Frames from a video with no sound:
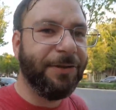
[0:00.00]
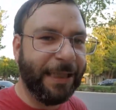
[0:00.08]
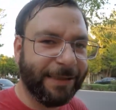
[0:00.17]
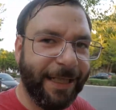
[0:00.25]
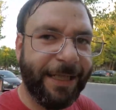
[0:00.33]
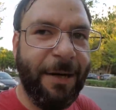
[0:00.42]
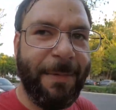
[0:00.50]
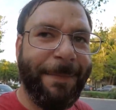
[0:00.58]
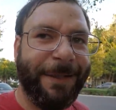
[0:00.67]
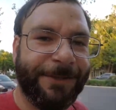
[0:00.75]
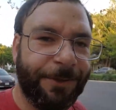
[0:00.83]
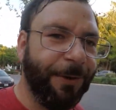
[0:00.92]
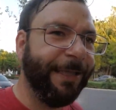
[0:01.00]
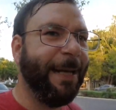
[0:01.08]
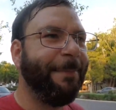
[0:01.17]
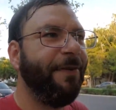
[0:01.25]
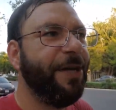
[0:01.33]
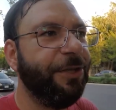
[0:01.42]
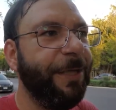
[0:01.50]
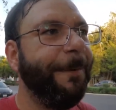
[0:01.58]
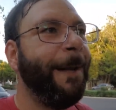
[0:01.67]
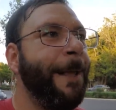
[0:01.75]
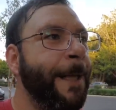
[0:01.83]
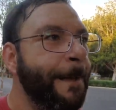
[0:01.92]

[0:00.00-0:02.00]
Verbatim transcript: it's going to come up in a story time eventually, but